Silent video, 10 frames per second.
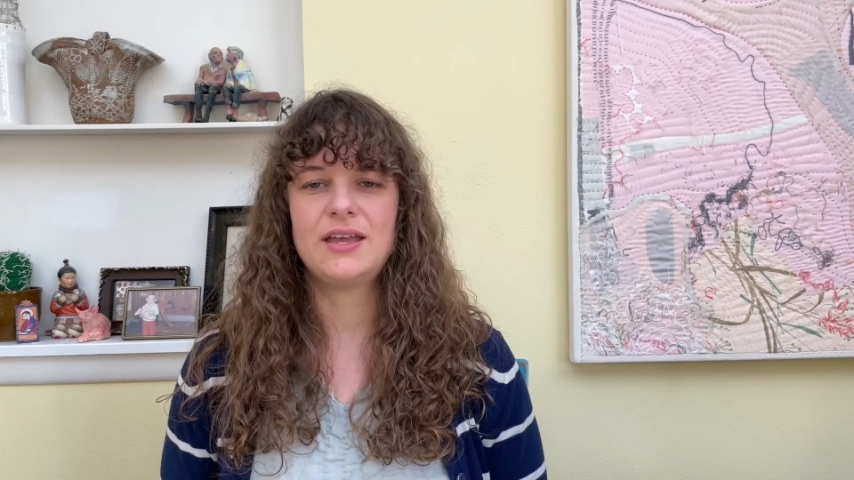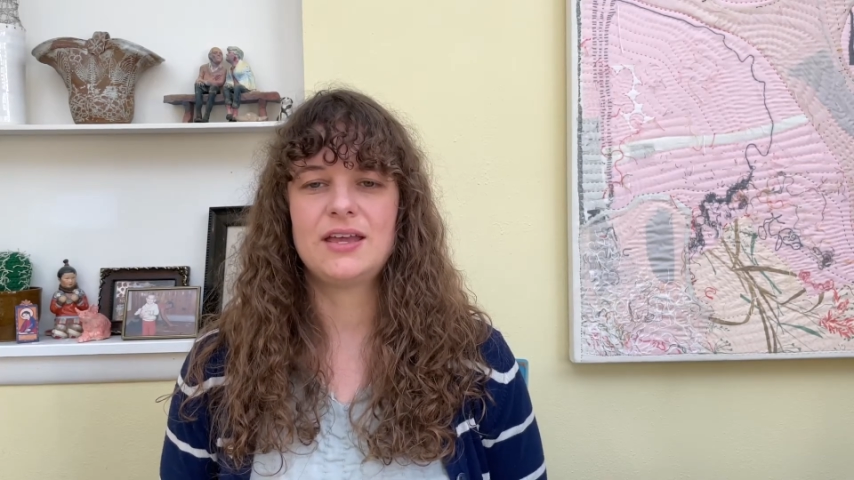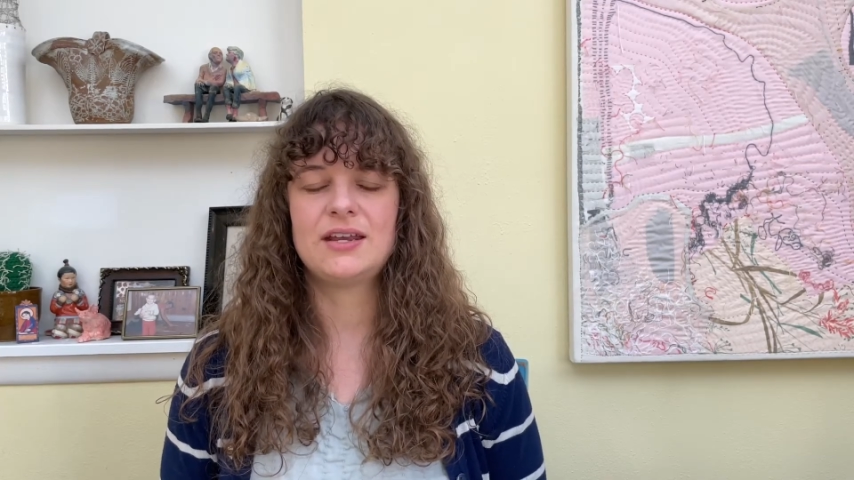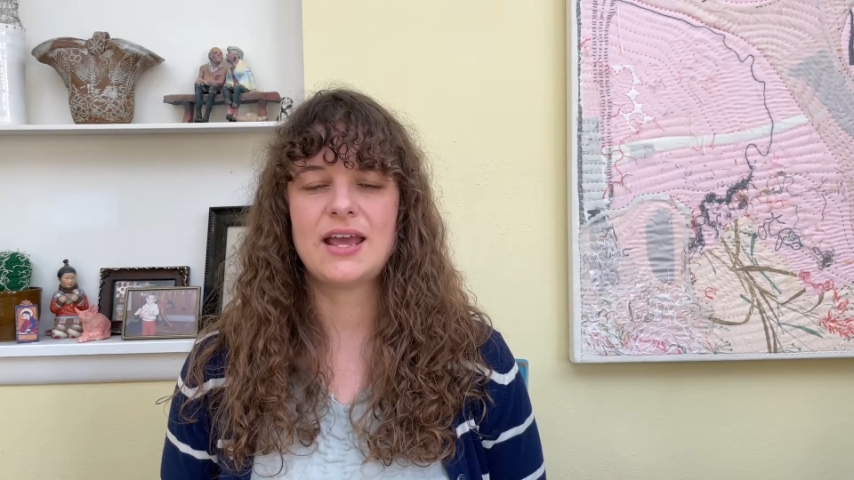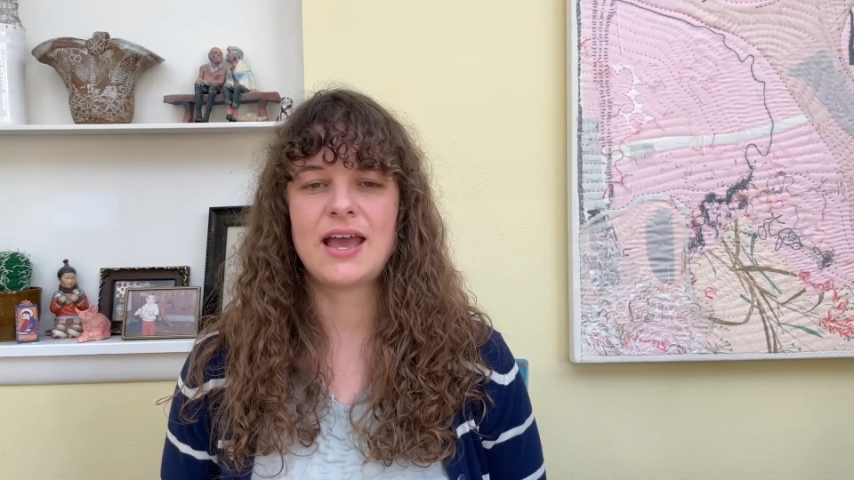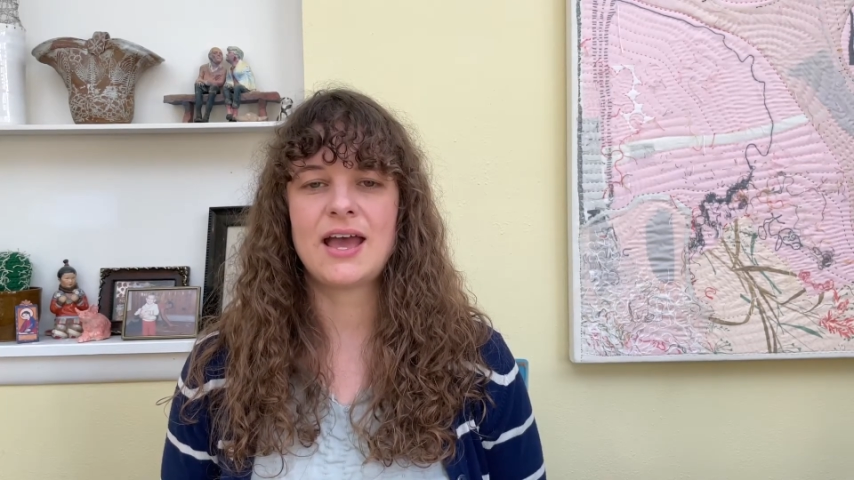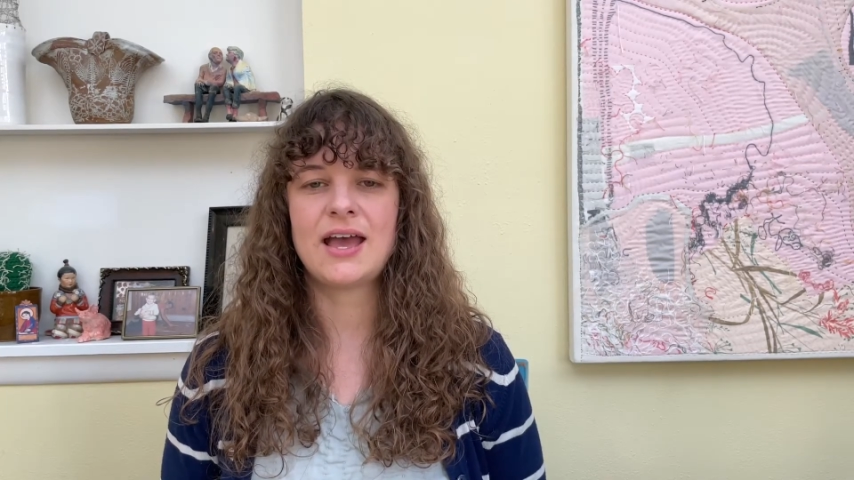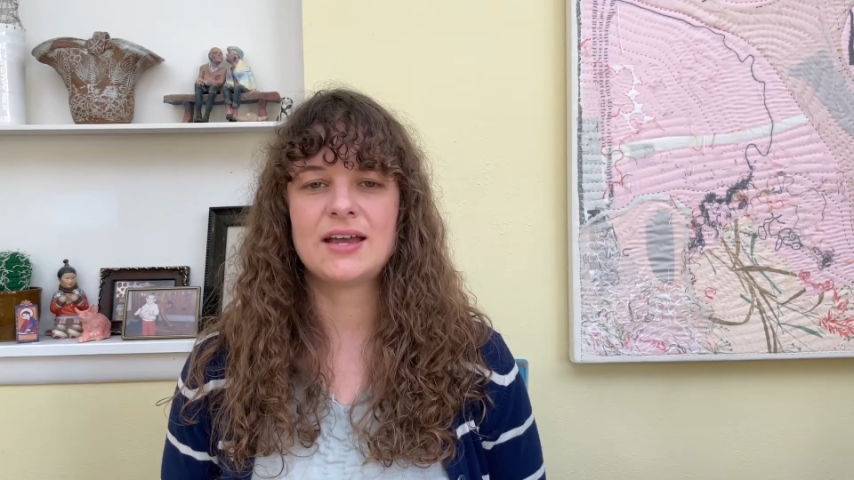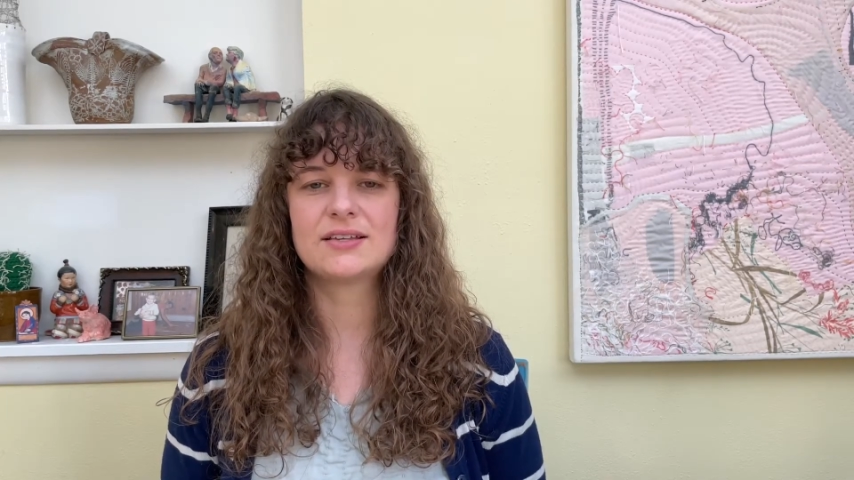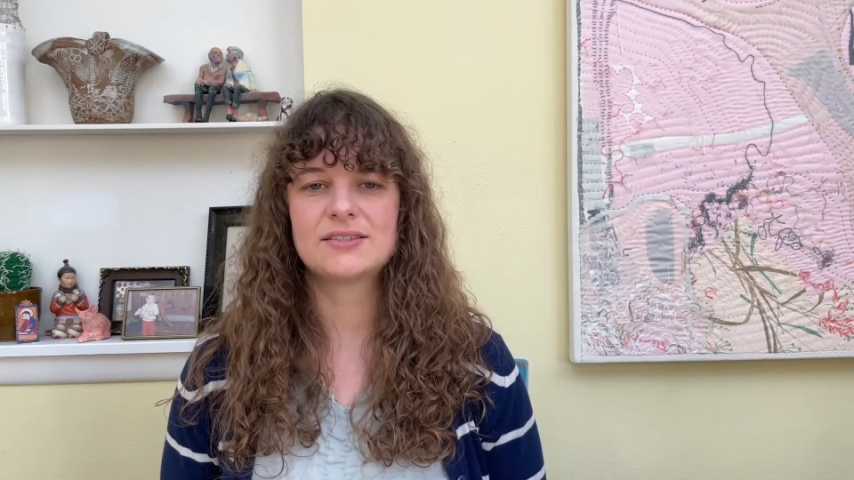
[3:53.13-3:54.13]
and
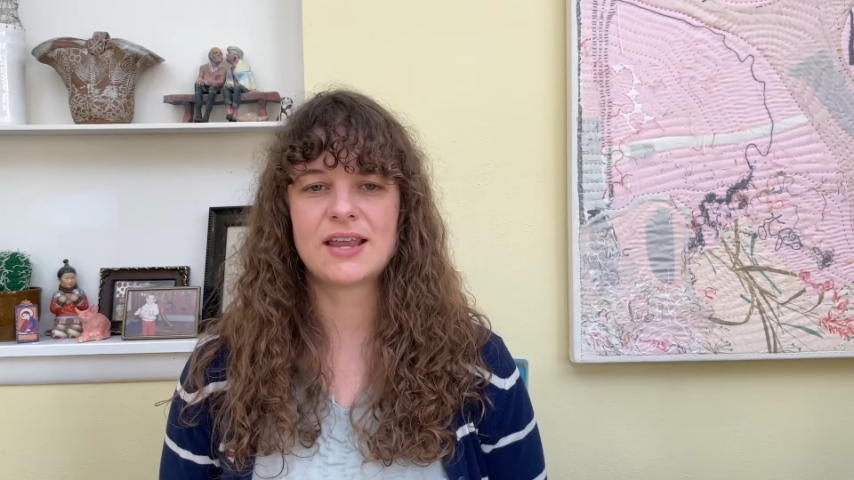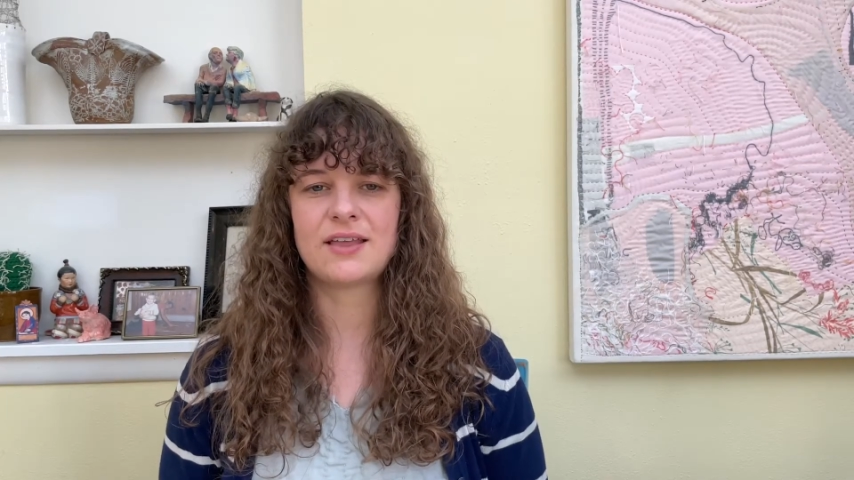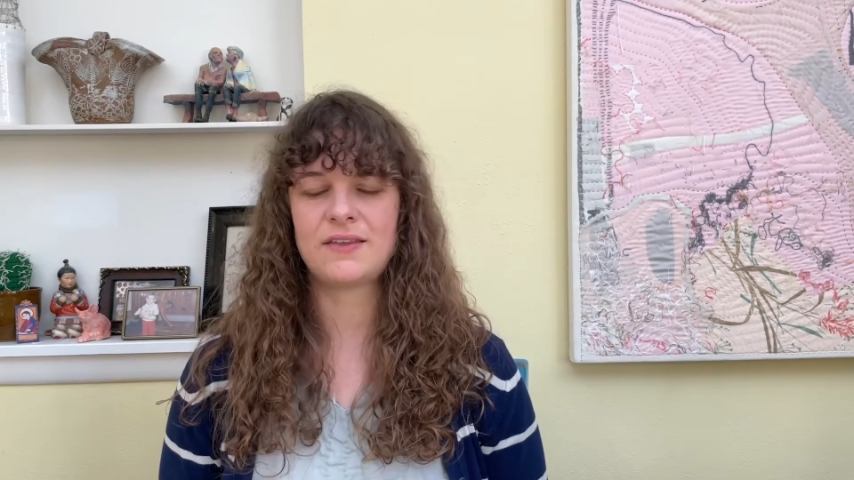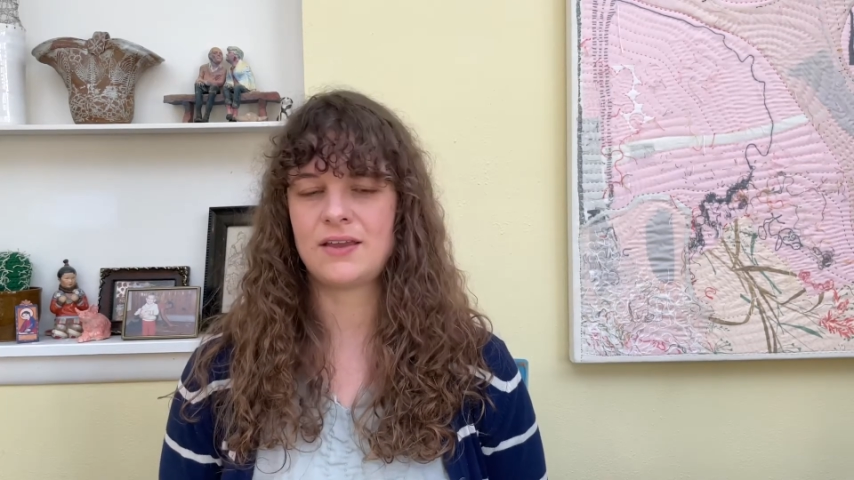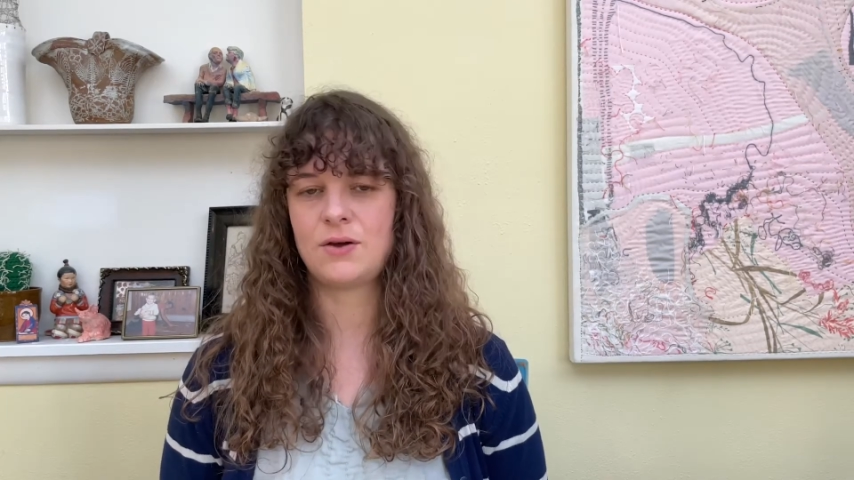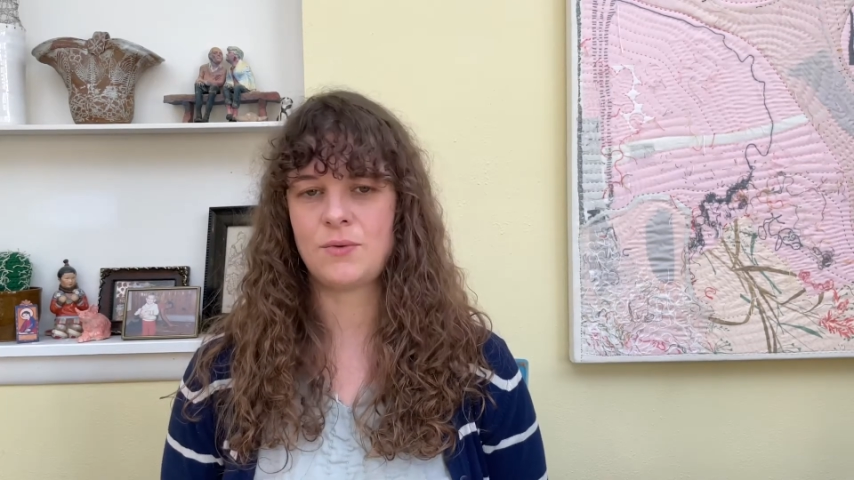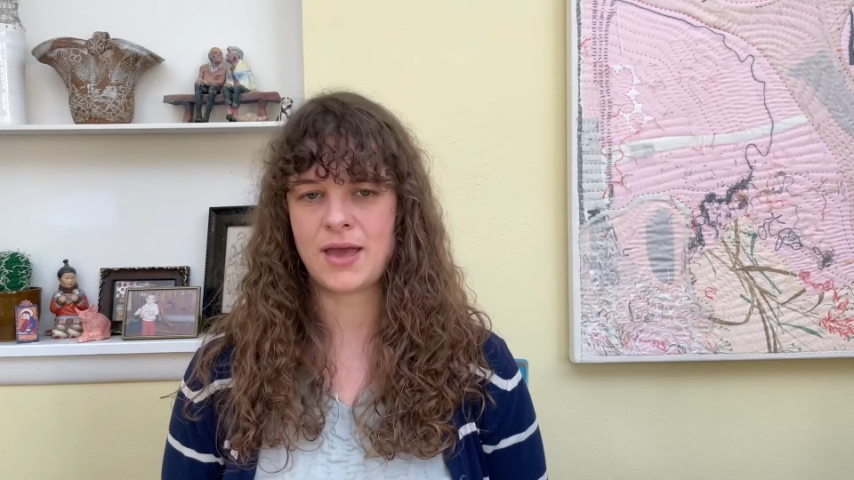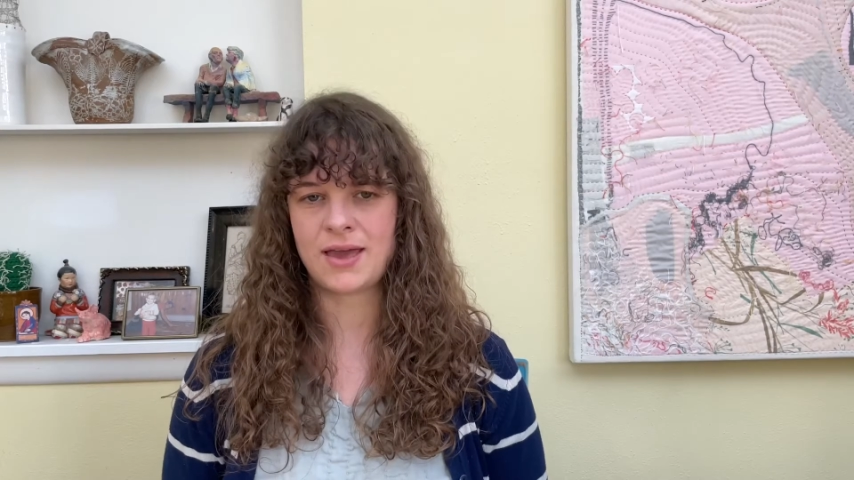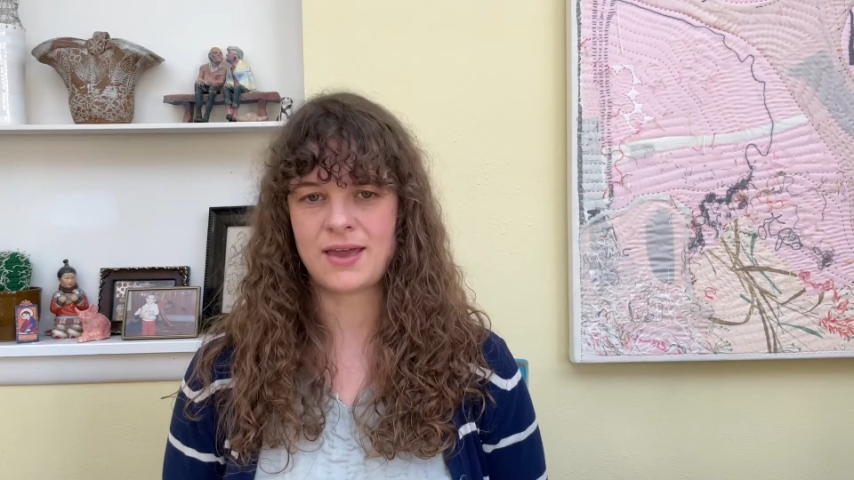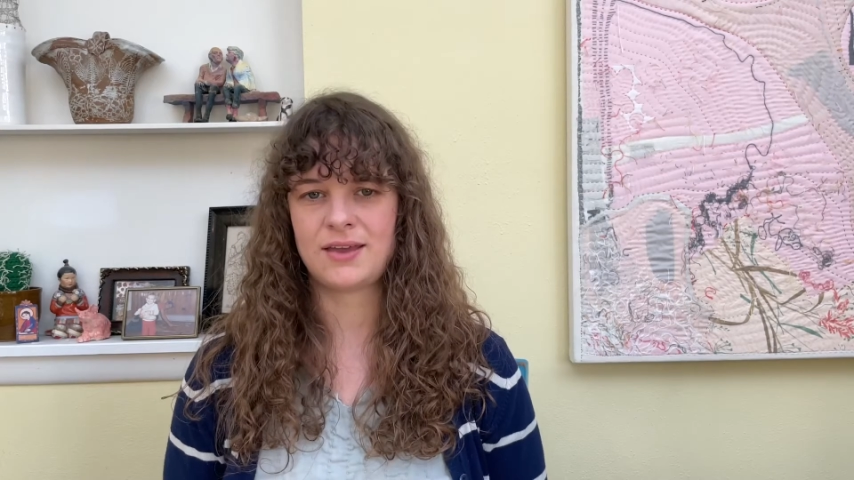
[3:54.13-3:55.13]
exhaling
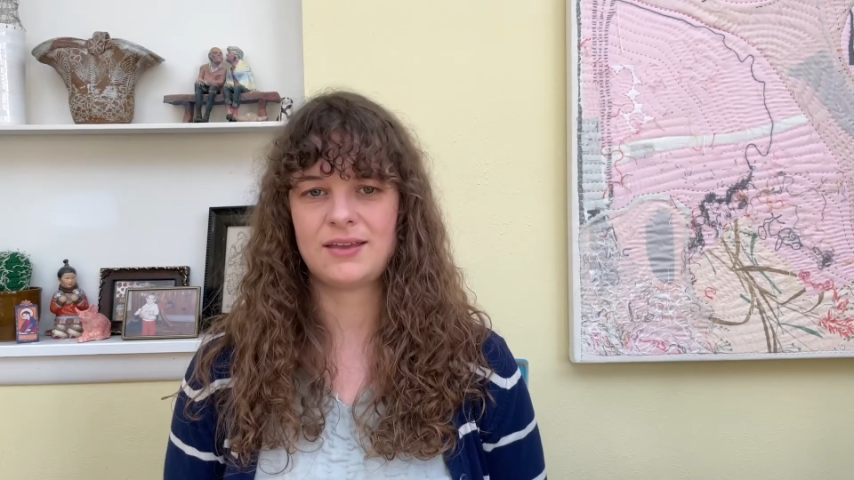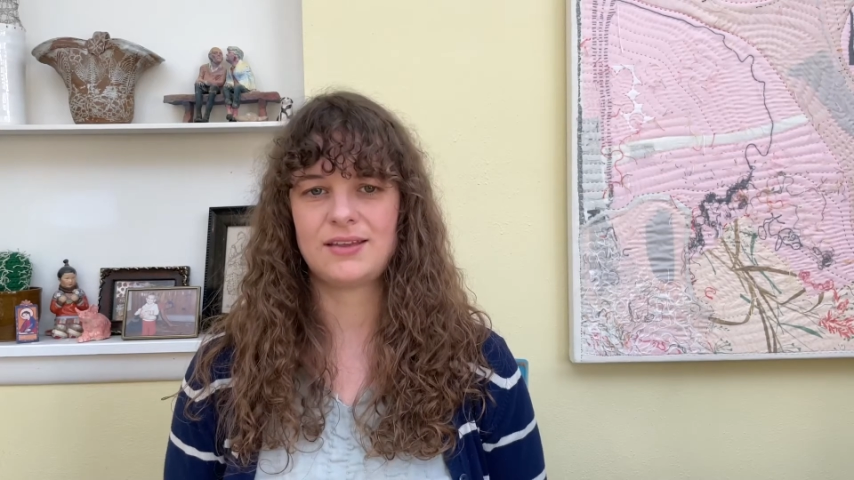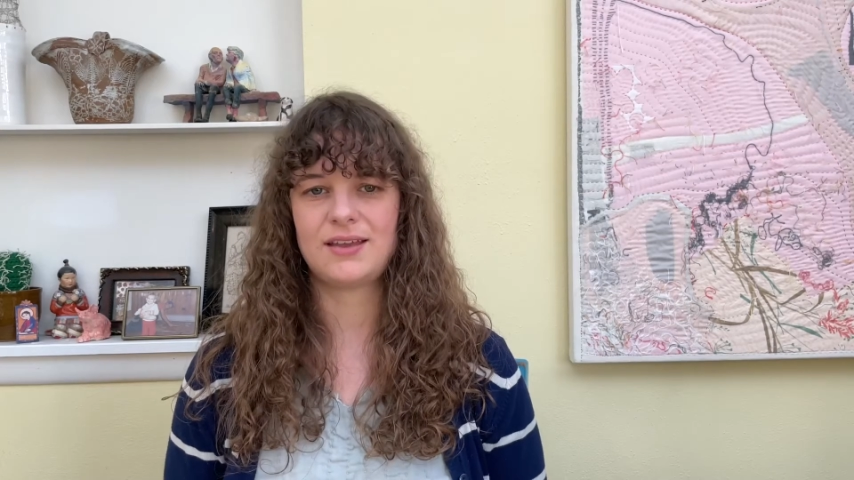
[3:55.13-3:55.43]
away